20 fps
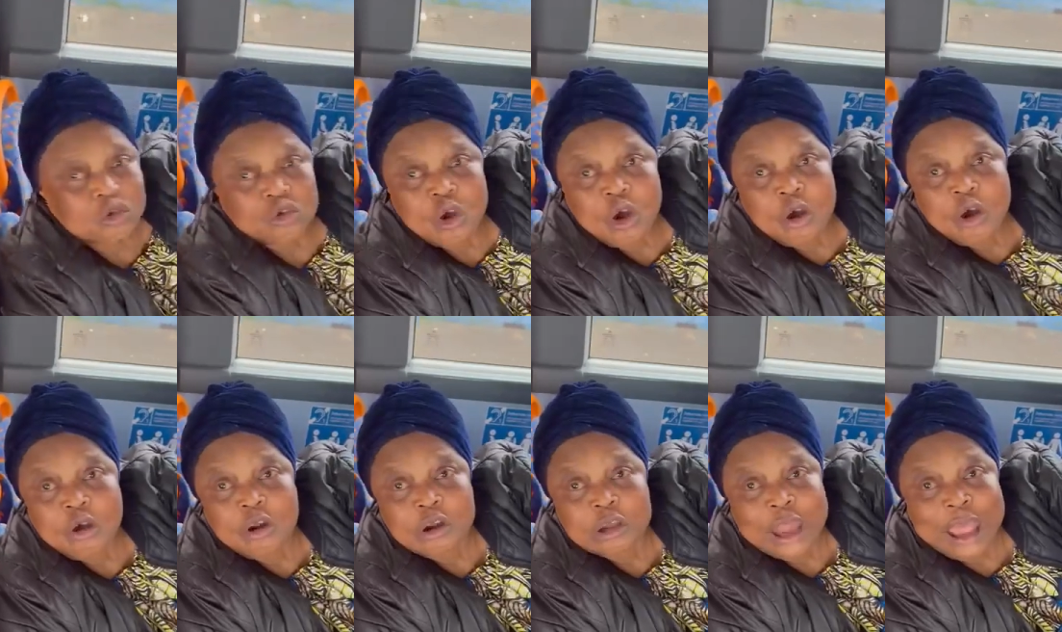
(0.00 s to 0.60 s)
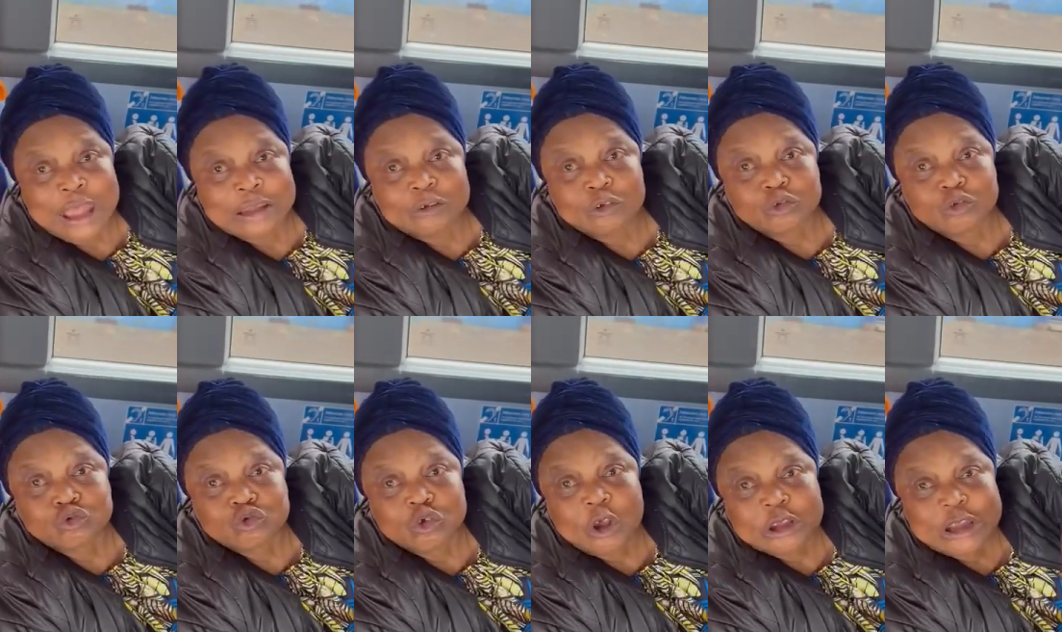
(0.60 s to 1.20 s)
So now
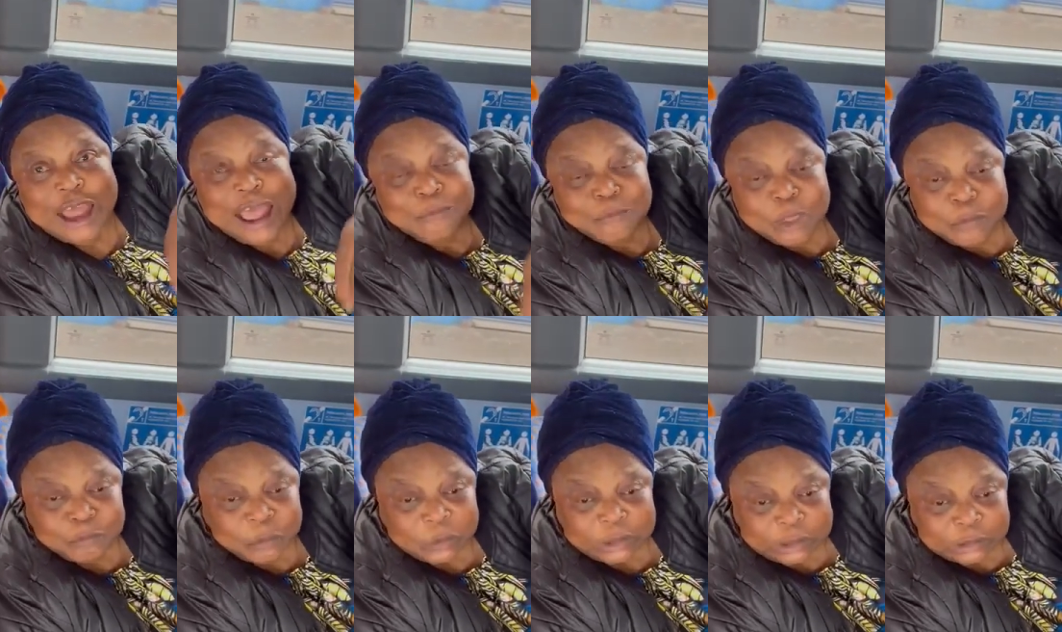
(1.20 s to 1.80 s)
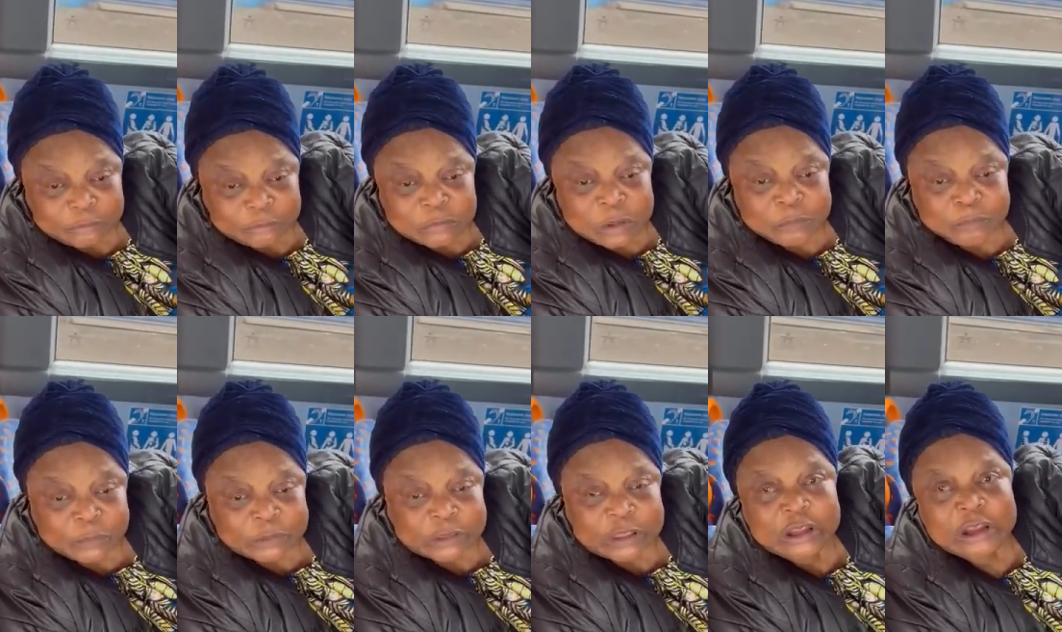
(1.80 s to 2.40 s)
to that me
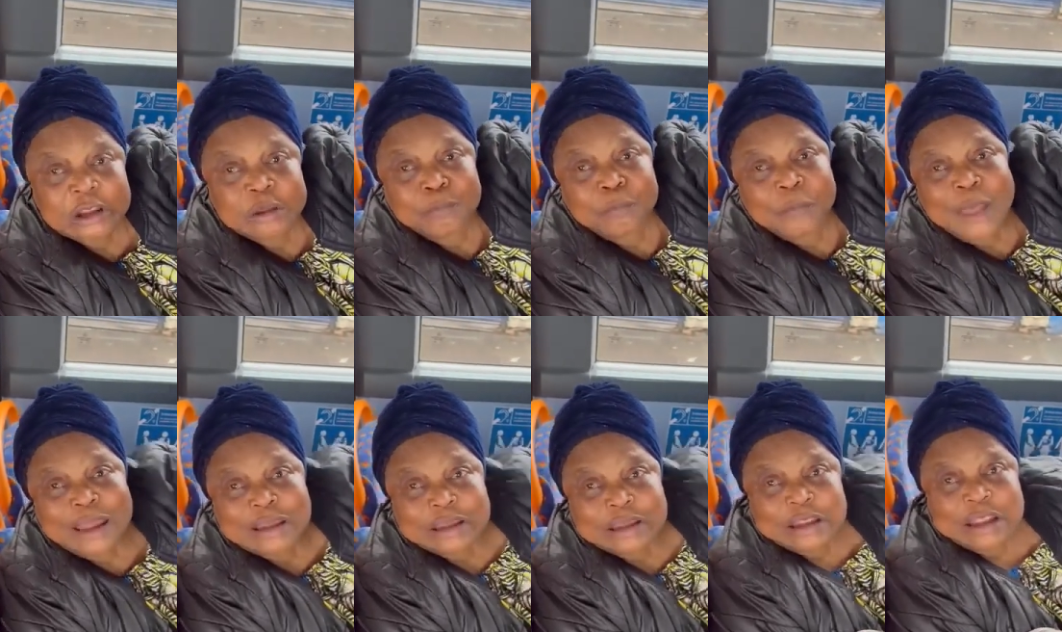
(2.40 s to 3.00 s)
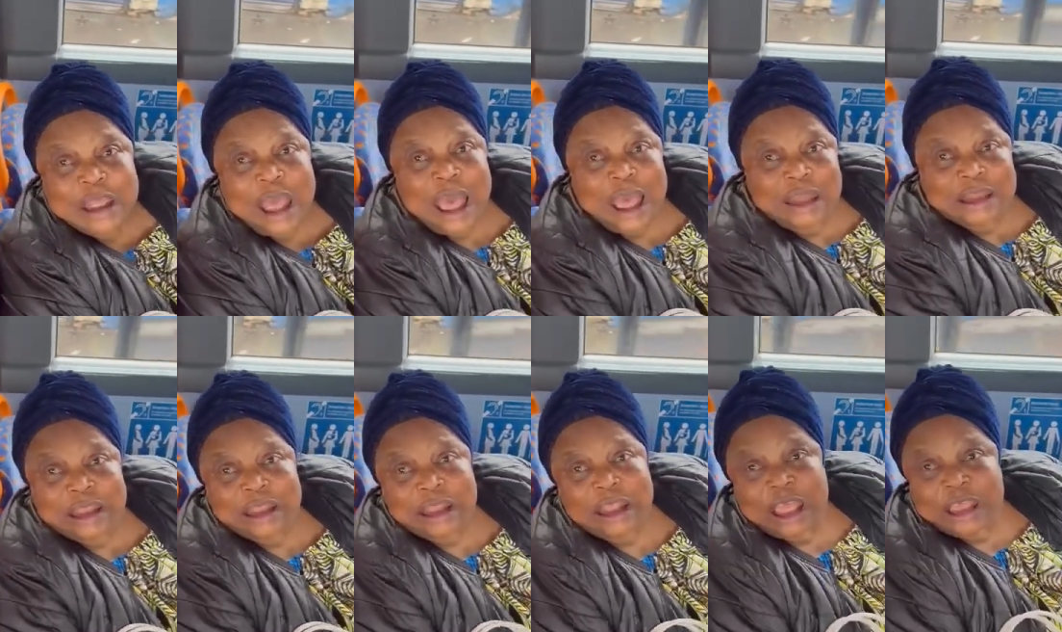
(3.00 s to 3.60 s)
picking in party, I
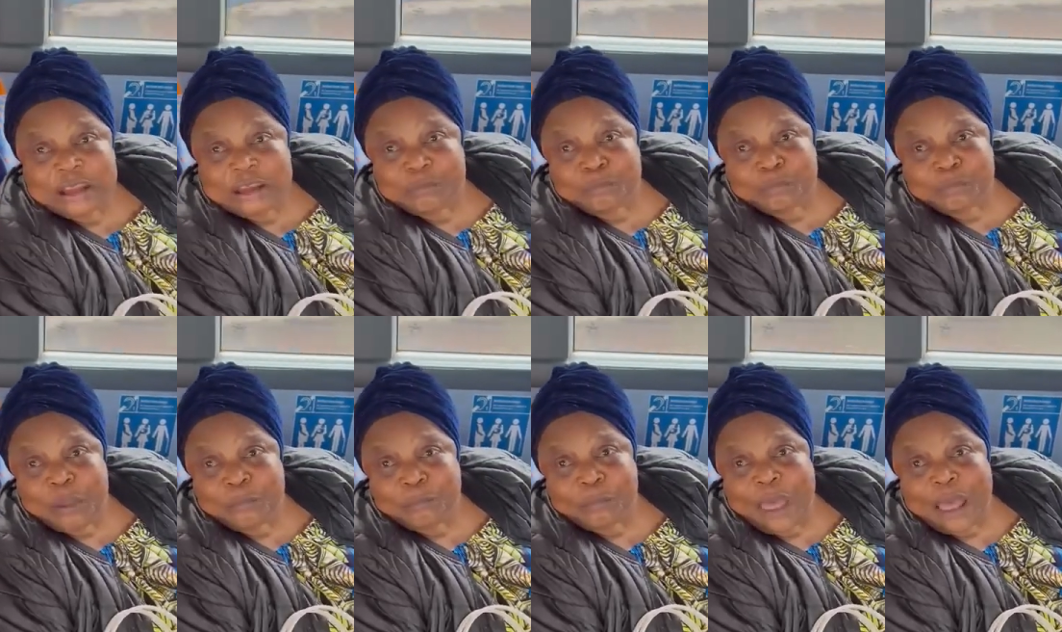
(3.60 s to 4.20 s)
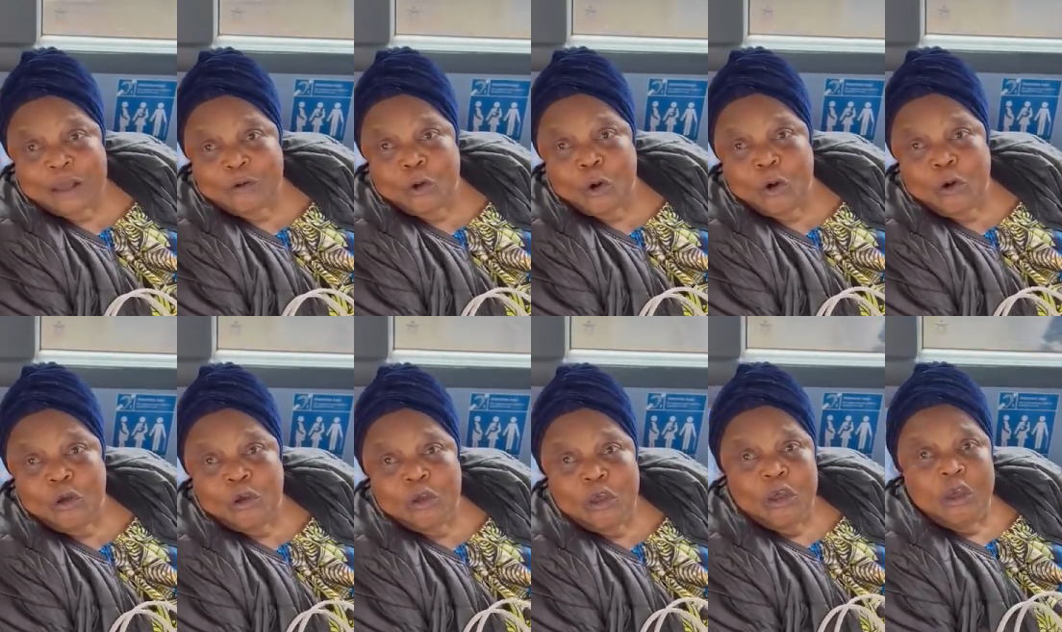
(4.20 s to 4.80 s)
they carry the paper
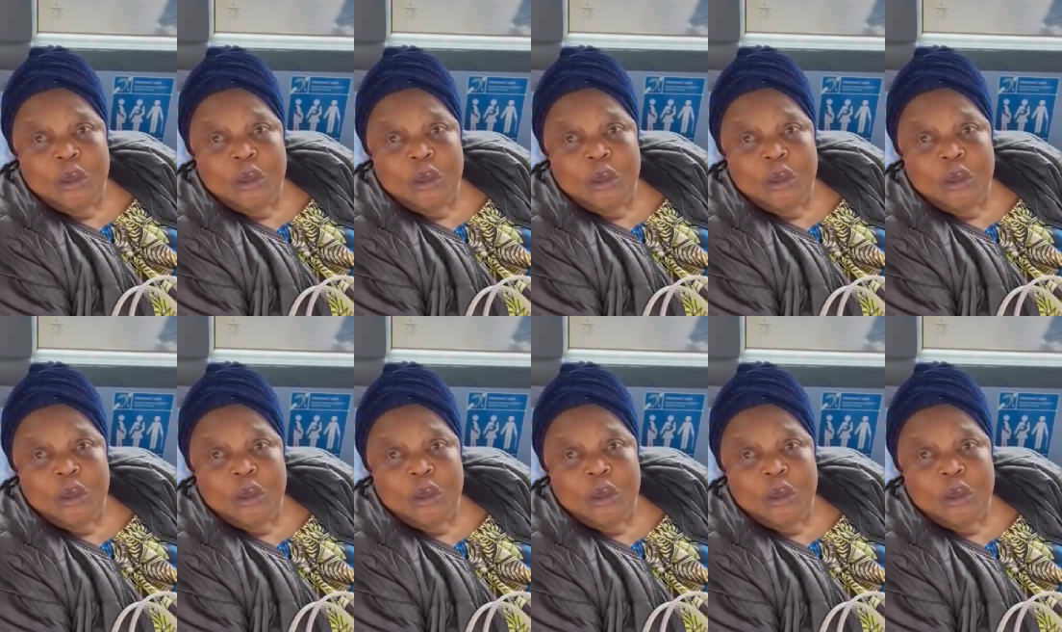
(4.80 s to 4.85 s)
go.